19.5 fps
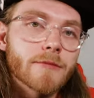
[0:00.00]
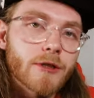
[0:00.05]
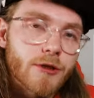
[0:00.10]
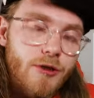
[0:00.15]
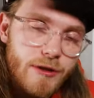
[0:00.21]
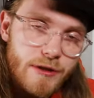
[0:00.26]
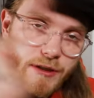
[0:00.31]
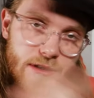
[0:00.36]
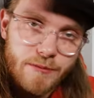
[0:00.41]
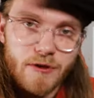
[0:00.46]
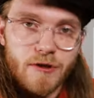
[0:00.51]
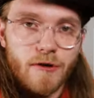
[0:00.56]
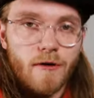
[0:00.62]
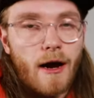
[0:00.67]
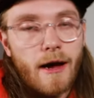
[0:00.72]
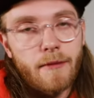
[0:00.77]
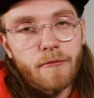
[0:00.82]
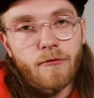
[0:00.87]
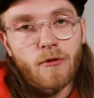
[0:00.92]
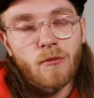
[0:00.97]
You should
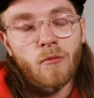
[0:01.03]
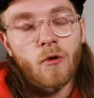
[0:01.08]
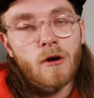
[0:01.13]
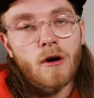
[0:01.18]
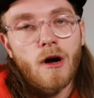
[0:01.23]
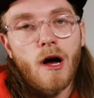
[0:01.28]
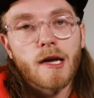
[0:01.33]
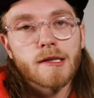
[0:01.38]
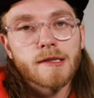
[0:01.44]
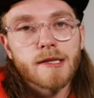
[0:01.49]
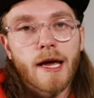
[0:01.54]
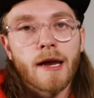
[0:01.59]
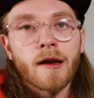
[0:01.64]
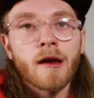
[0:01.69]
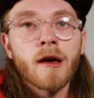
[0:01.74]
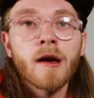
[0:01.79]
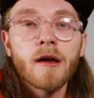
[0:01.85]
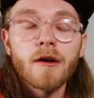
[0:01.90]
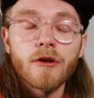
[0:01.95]
subscribe for more content.